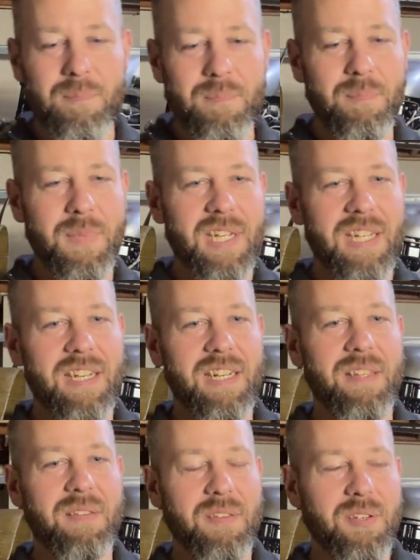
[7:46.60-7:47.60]
But yeah,
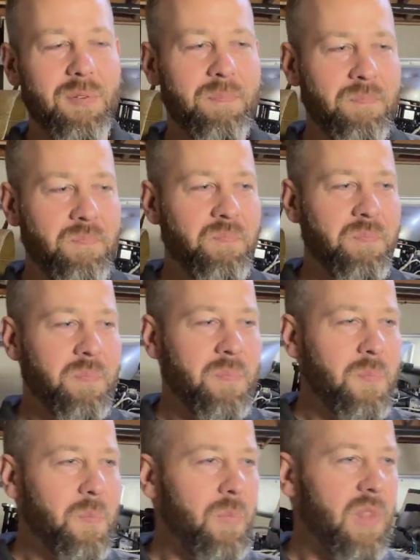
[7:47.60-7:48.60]
so
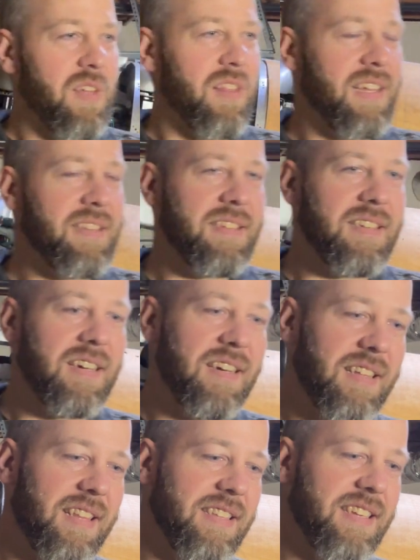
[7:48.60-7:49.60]
that's
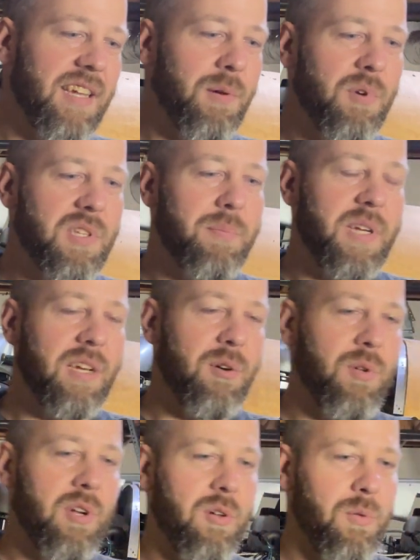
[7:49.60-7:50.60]
kind of what's been
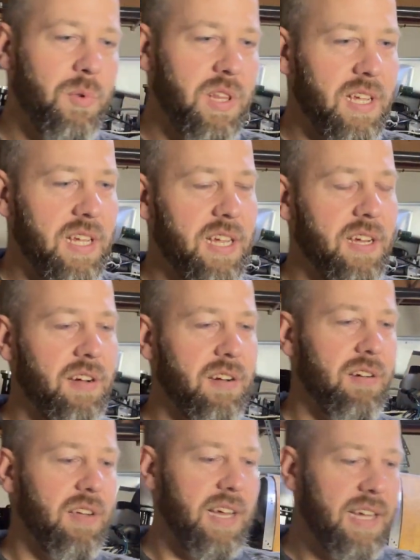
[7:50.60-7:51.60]
going on with it
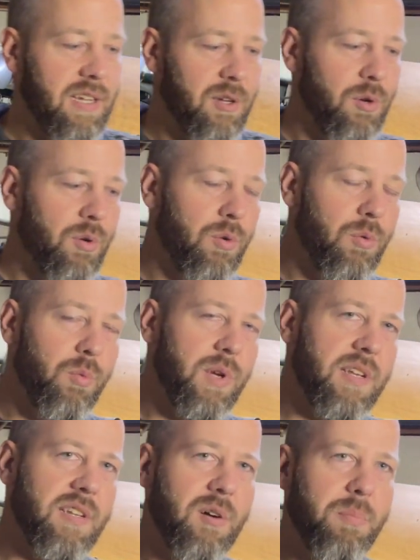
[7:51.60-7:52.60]
here. I know we
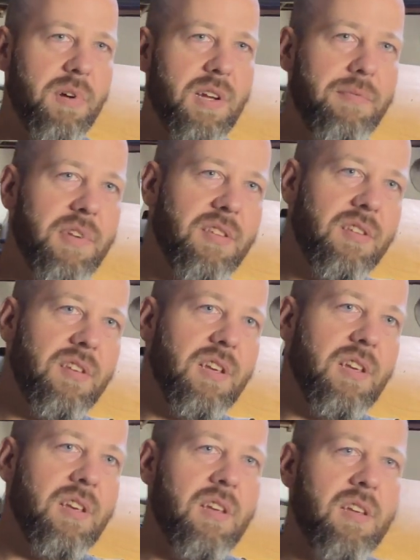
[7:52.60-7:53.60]
had talked
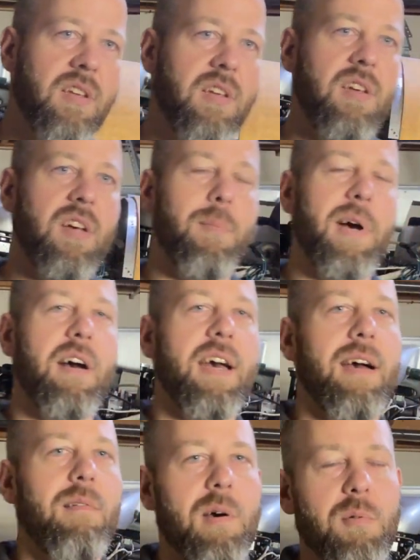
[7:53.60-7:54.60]
previously about
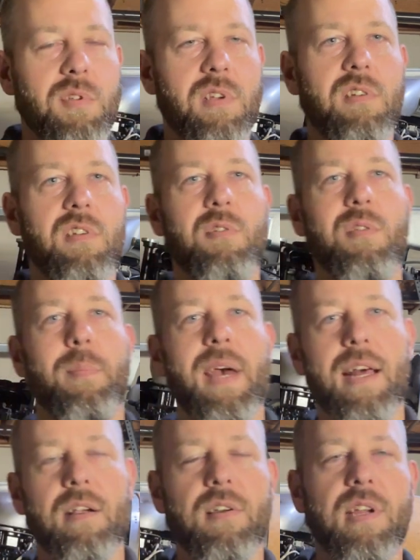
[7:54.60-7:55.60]
how I was going to do the
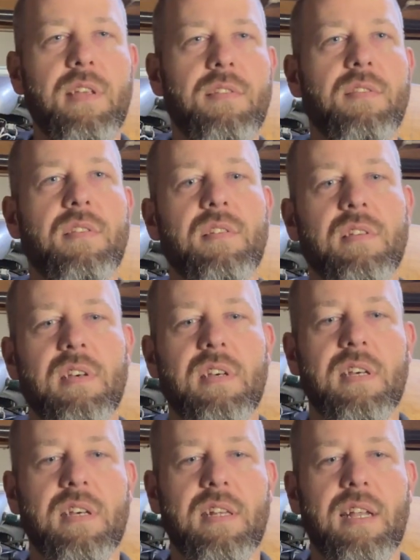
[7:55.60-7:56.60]
batteries
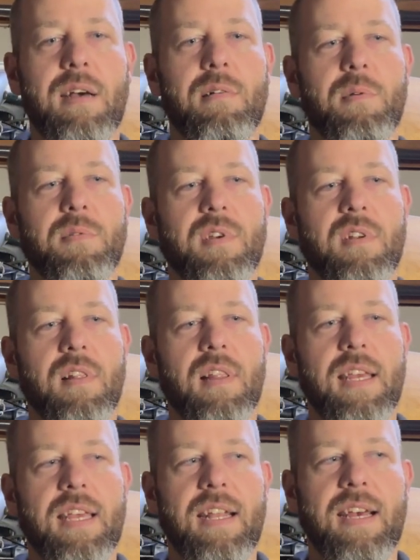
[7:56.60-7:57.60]
and how I was going to
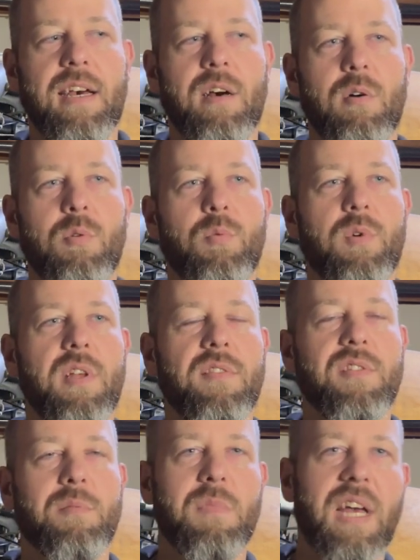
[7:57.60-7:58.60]
lay it out with
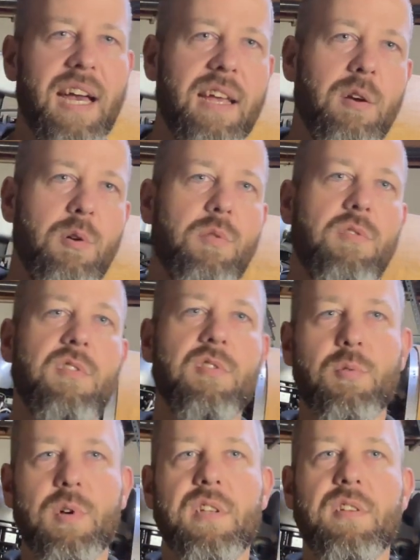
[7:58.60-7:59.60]
some diodes and
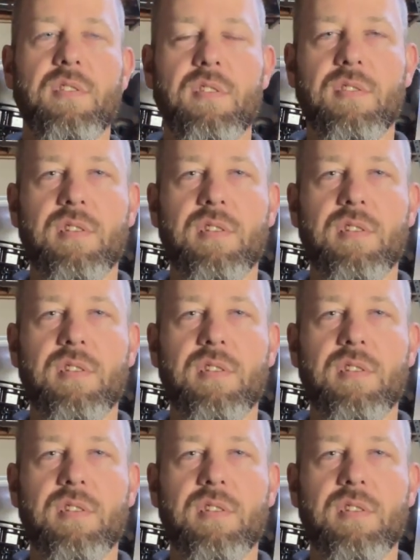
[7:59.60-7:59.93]
switches and